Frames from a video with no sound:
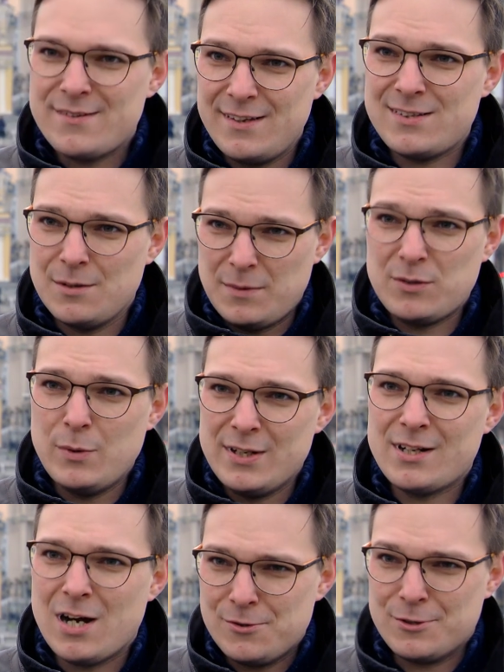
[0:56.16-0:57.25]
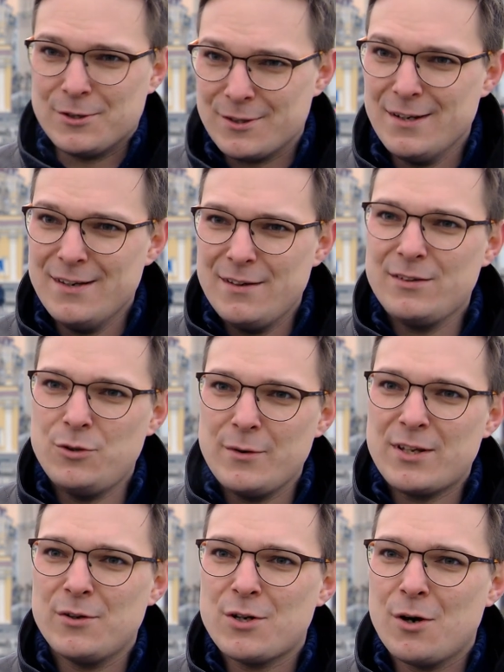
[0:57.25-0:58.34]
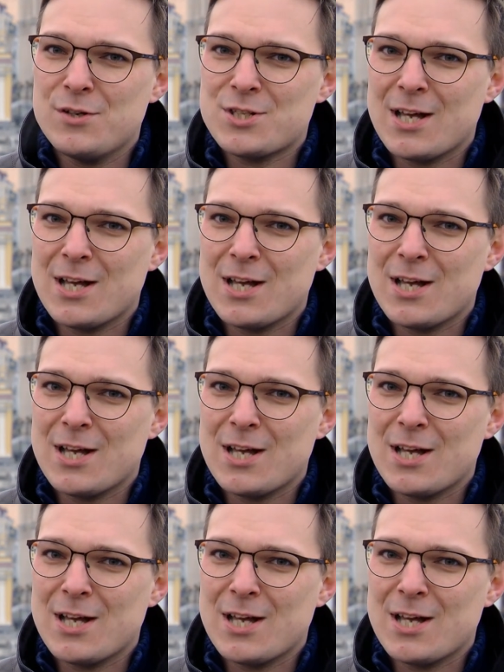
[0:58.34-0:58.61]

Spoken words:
system that we encountered during Yanukovych